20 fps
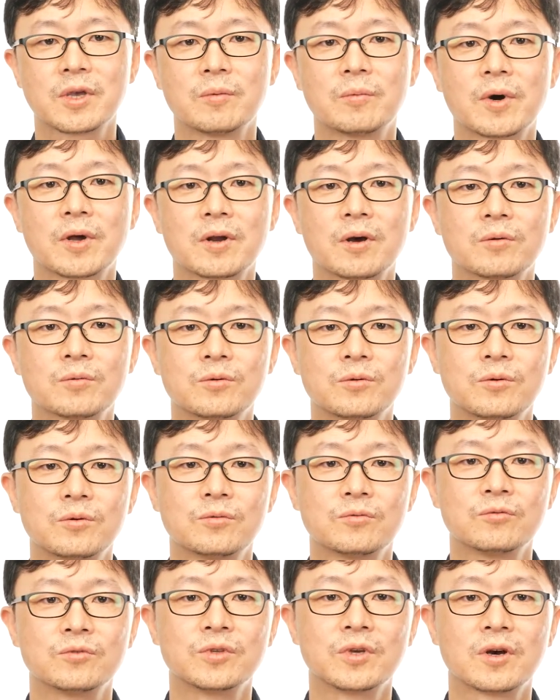
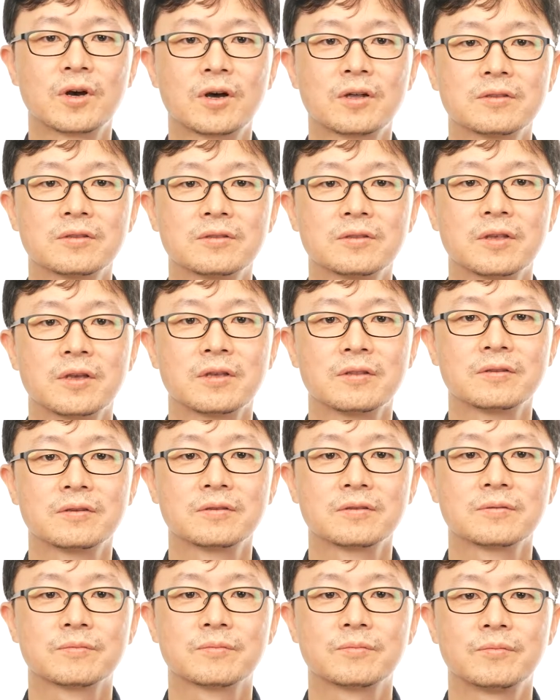There are many
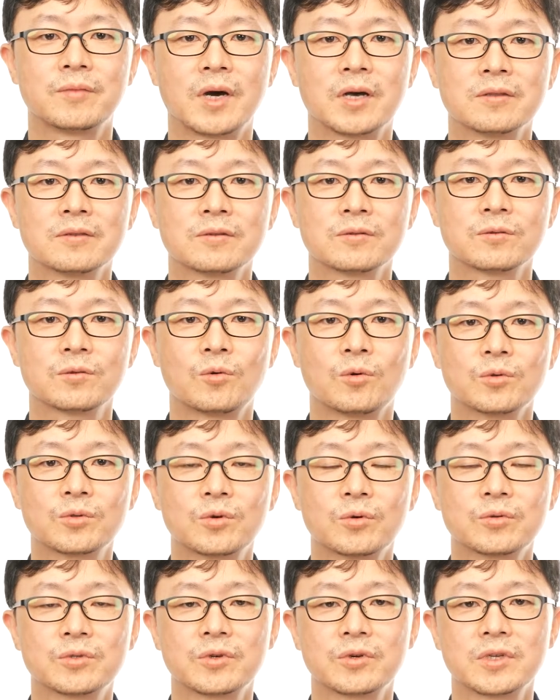common tasks in
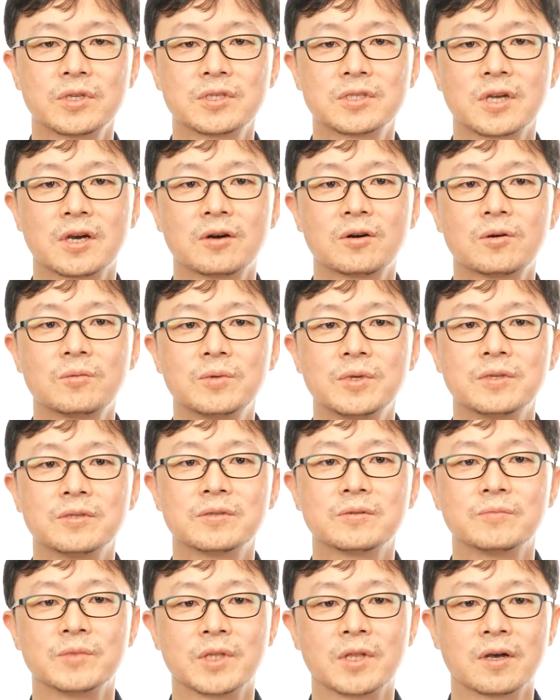developing an
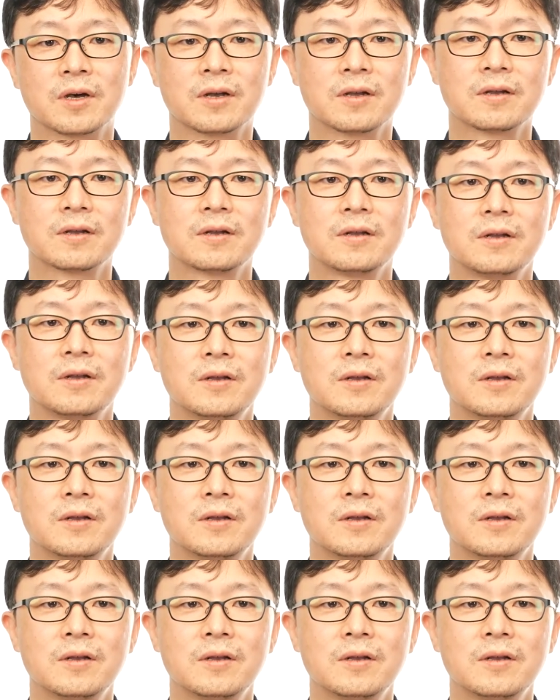operating systems.